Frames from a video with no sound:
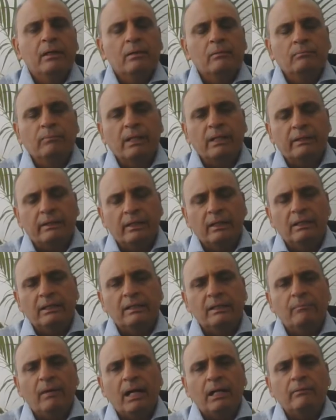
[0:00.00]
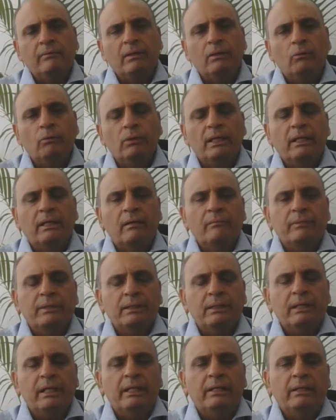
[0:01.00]
But real demand will only come in
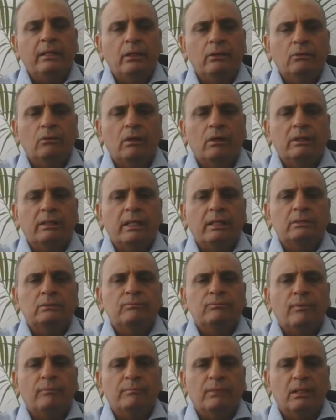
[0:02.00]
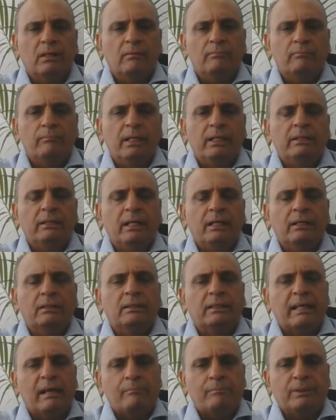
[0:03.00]
the Indian context from the government and the
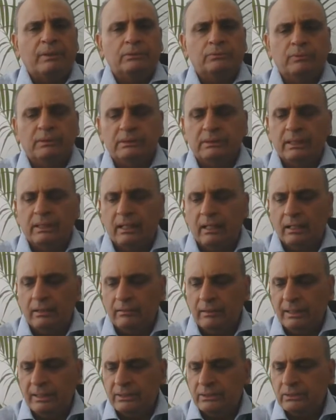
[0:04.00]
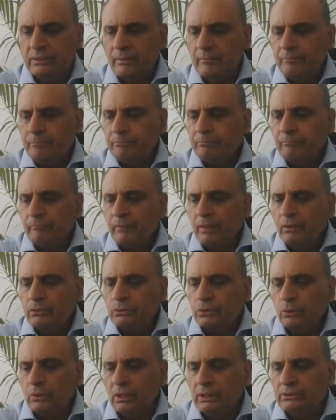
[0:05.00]
capex which they unleash.
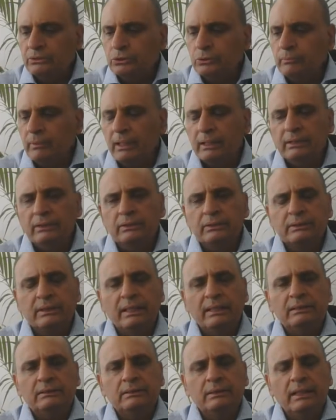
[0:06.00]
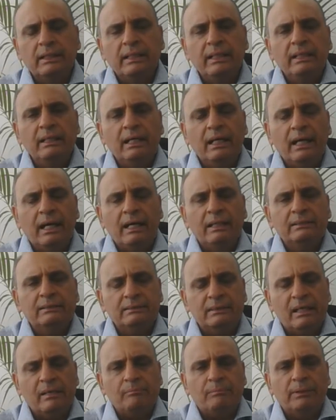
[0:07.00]
So consumer, discretionary, and
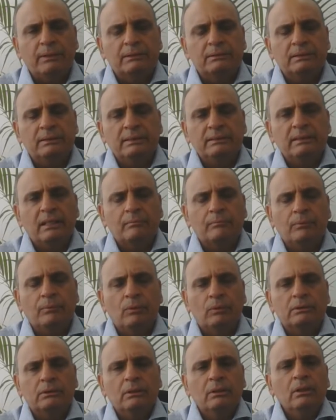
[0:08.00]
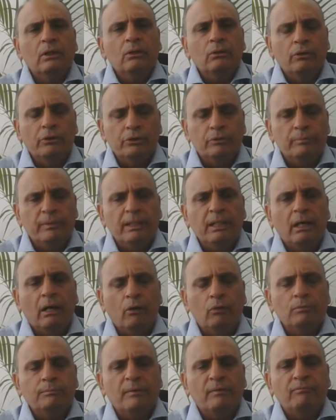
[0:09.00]
staples, these are both going to be
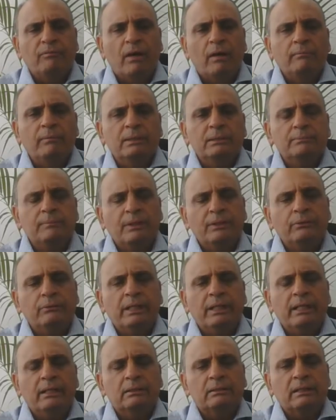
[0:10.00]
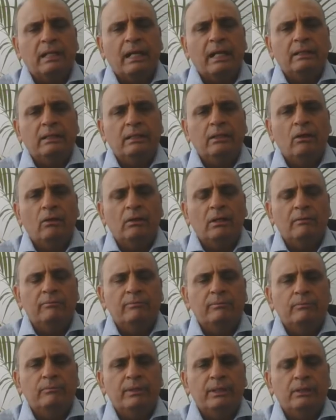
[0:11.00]
outperformers, but you need a slightly
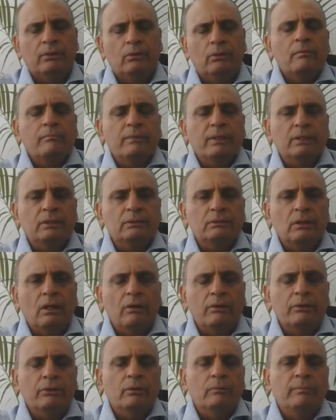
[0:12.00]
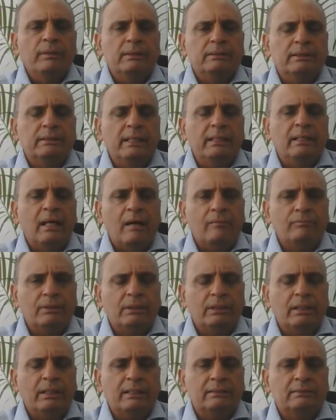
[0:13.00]
longer window, because now you'll be
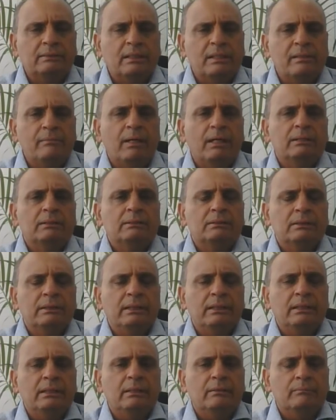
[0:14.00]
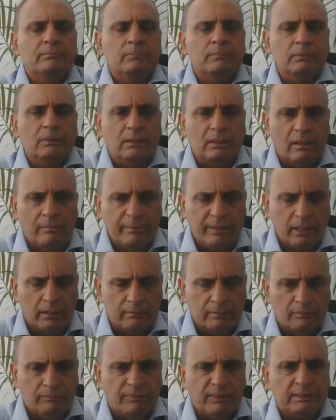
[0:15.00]
seeing after the next 3 months the
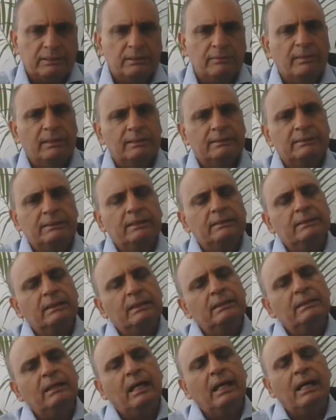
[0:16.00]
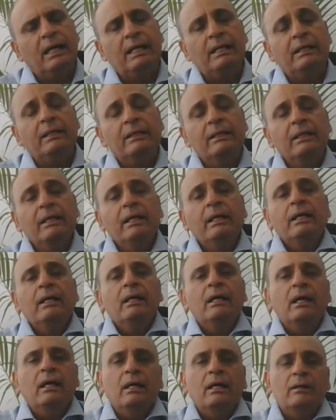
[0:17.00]
coming of the festival season and
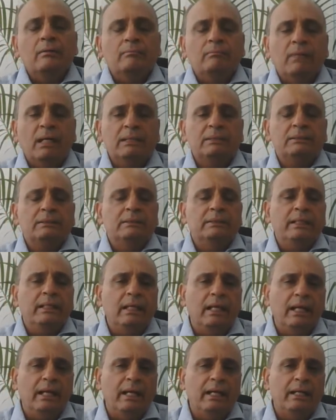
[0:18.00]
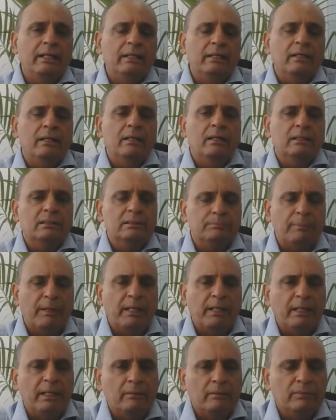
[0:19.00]
much delayed
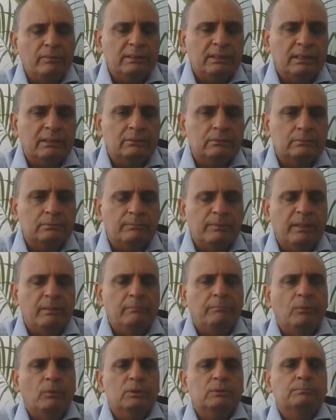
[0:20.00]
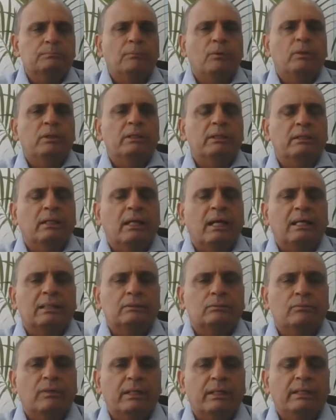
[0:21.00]
spending which has been postponed in the
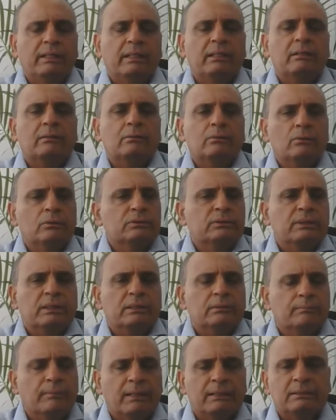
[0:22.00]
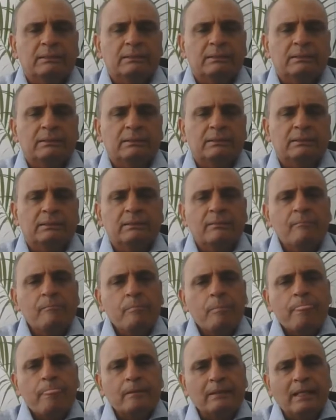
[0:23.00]
last 1 year or 6 months.
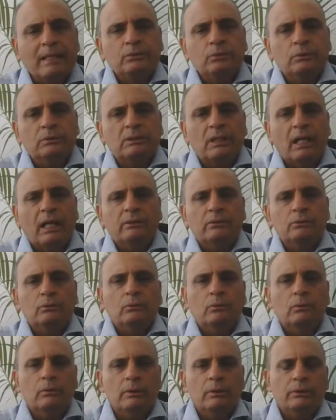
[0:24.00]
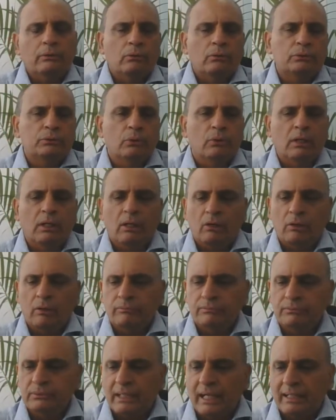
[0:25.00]
That should start to show a lot
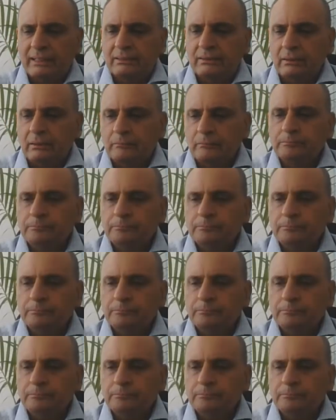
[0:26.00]
of traction.